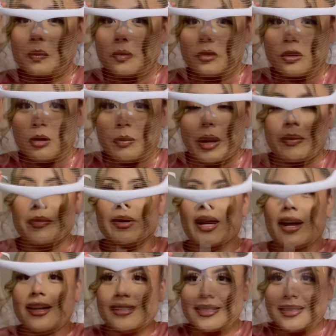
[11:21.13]
Don't mind me,
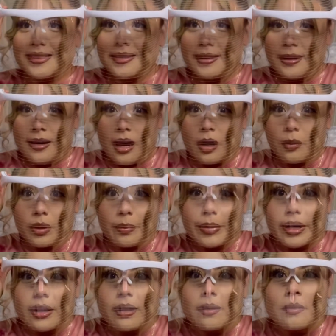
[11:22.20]
guys. I don't want to
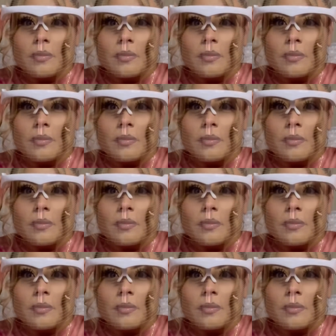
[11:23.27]
break it.